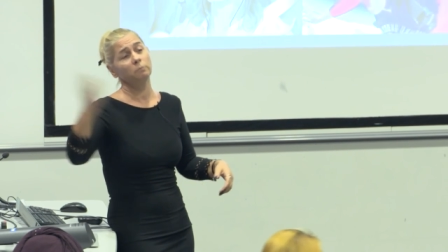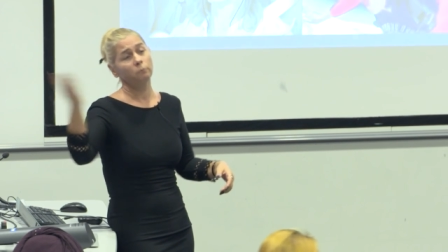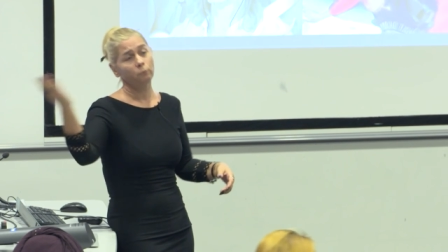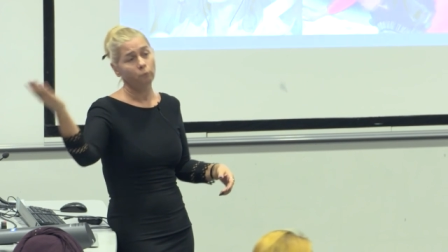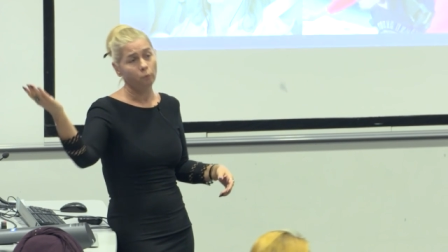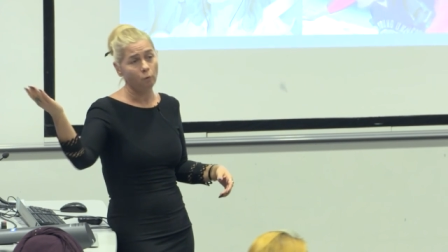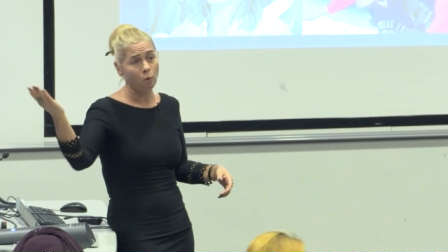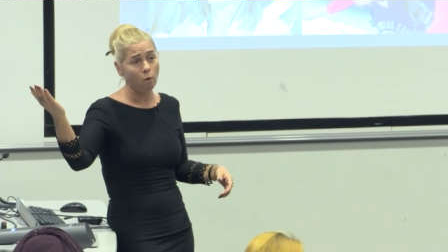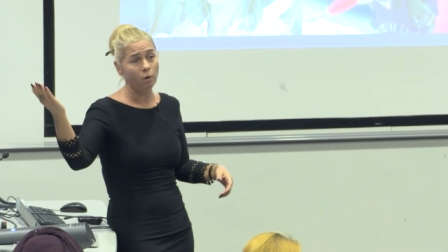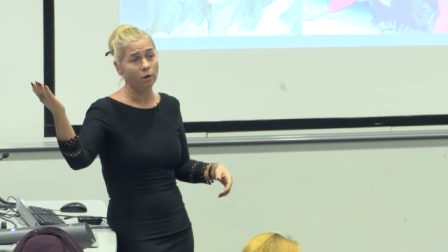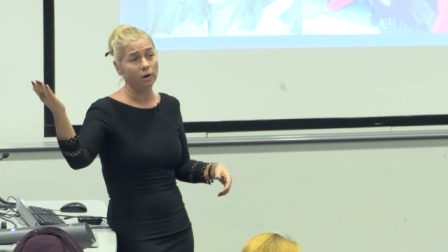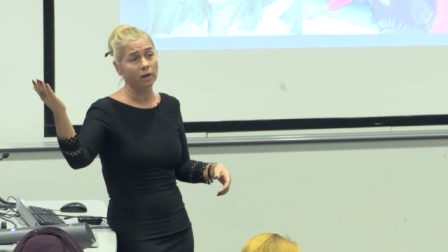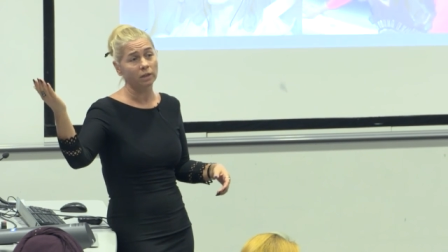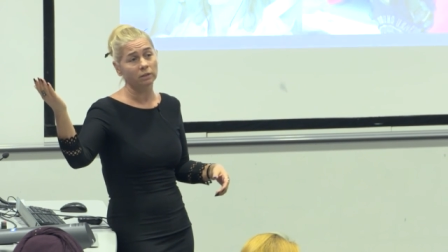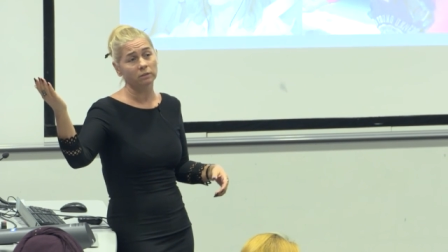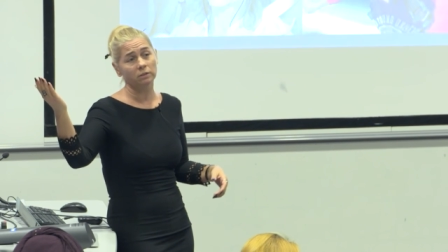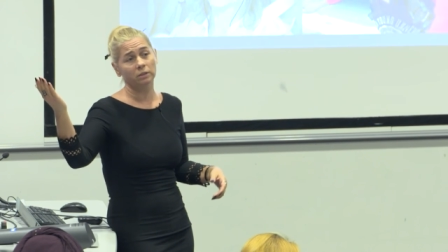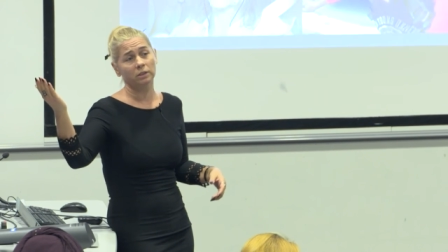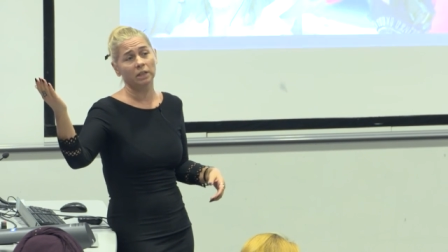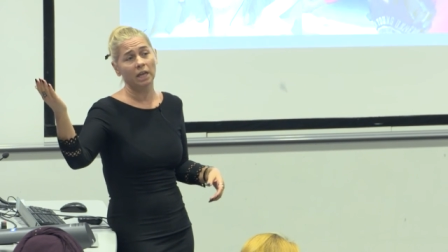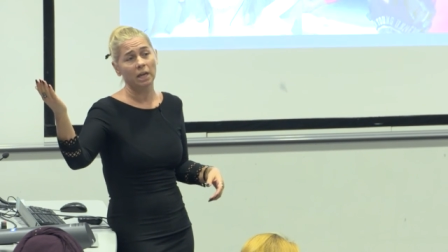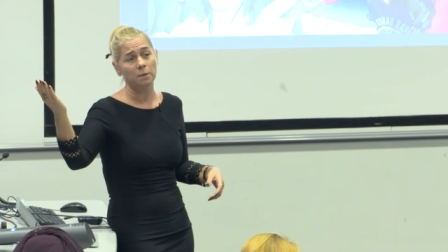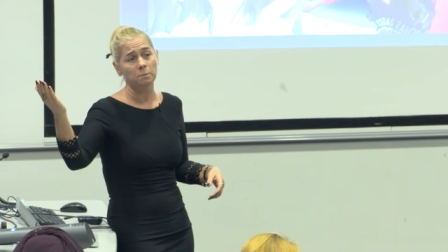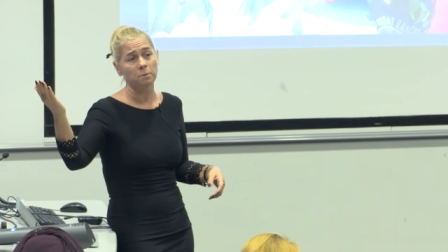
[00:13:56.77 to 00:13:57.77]
for
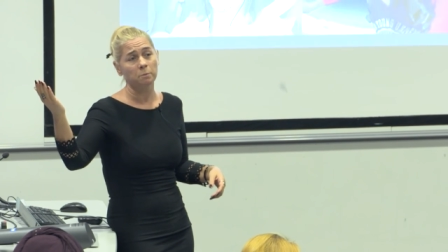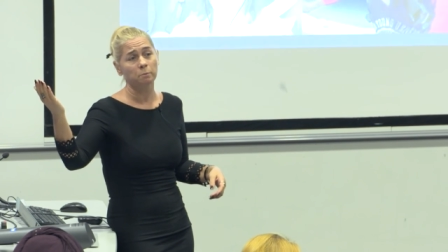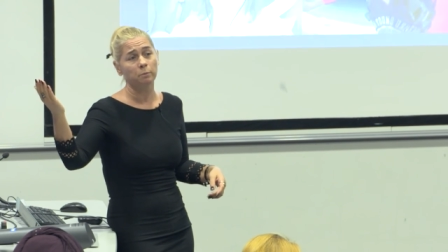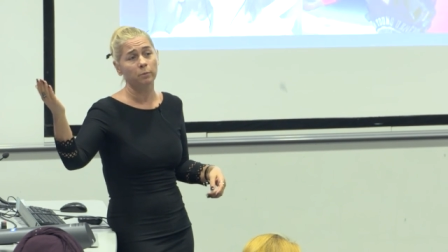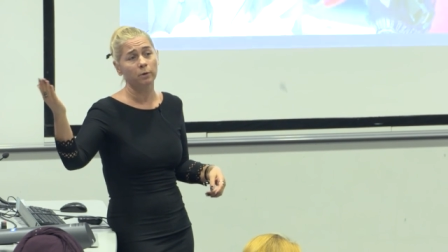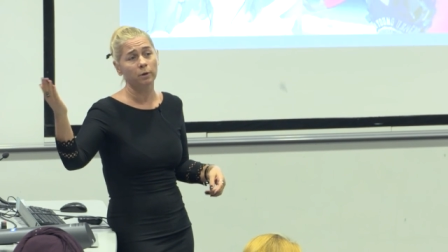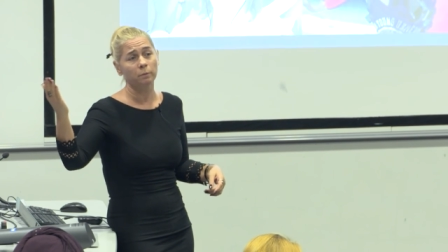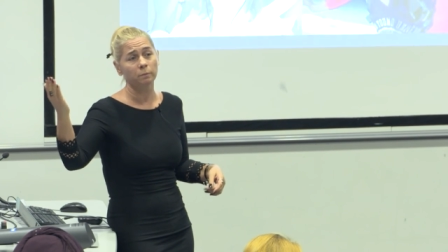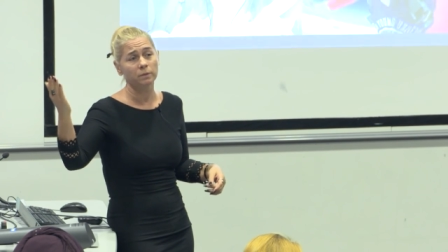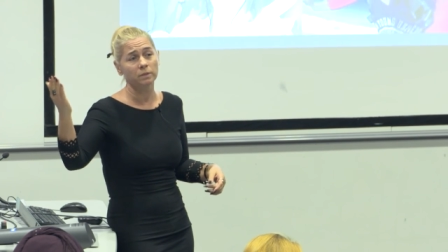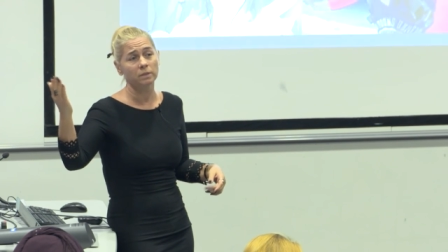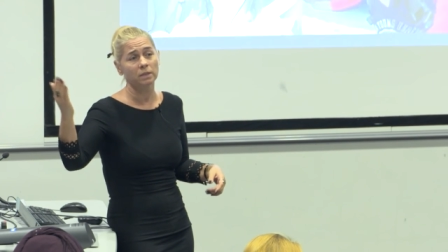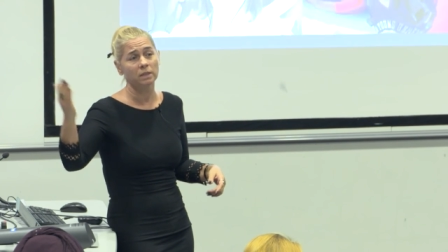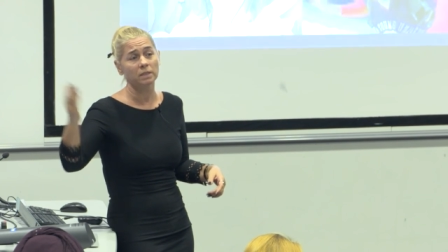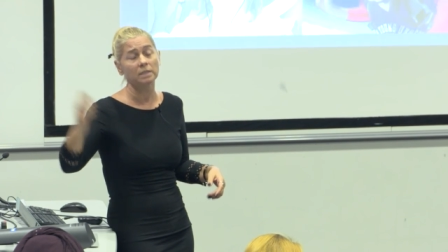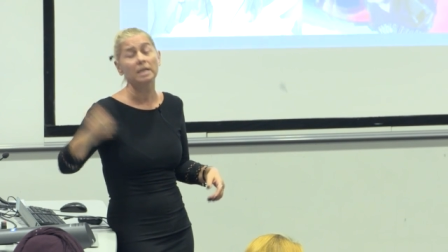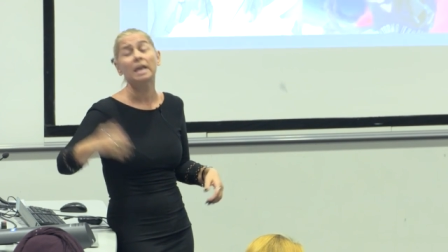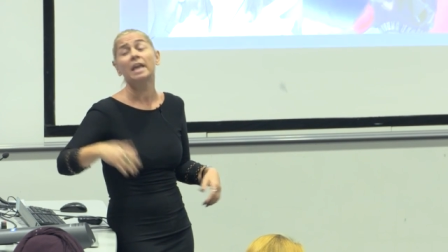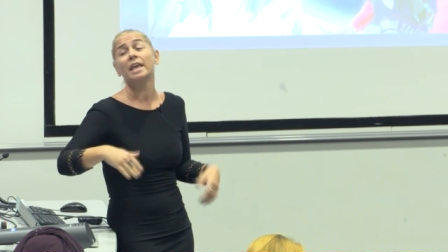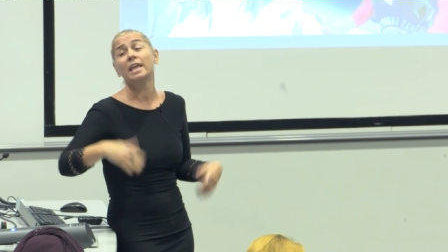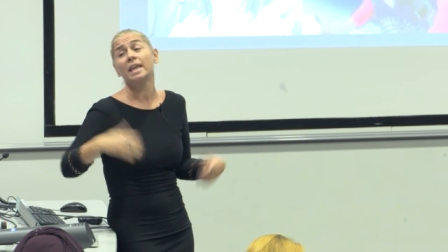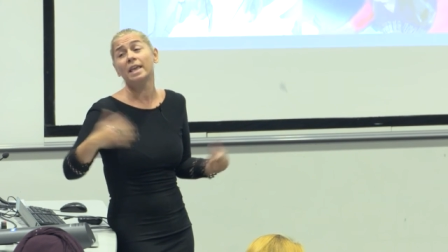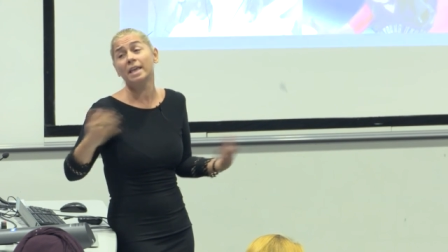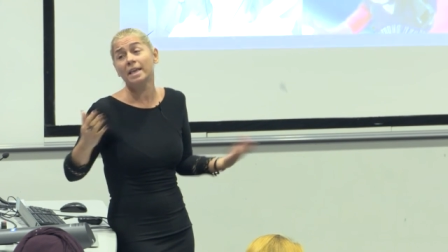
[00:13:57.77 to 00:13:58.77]
entertainment purposes
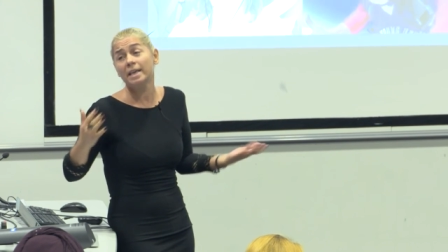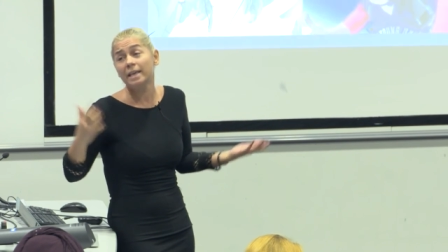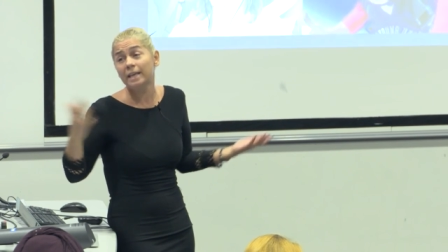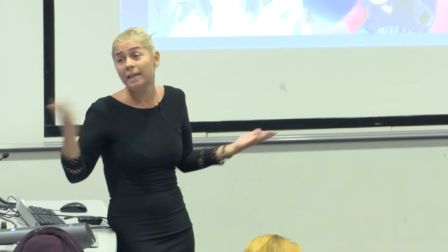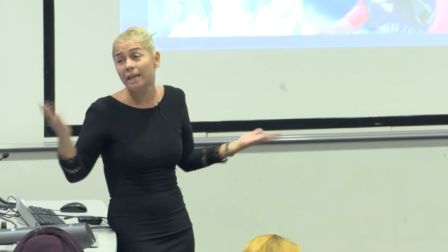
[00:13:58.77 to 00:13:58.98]
in